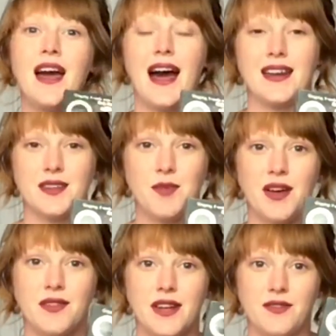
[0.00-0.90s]
and it
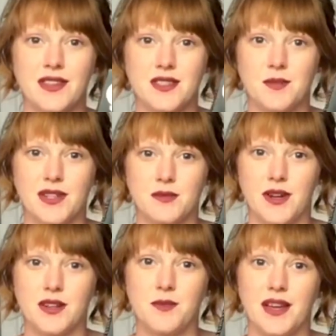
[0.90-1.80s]
perfectly fits the
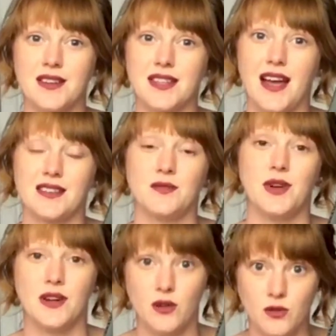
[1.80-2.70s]
buzzword because it has the
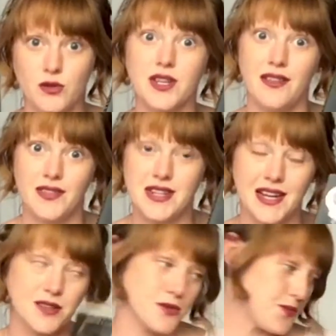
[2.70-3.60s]
word Lord in the
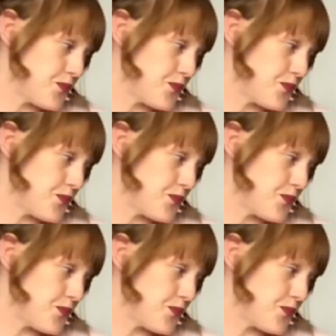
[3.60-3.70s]
title.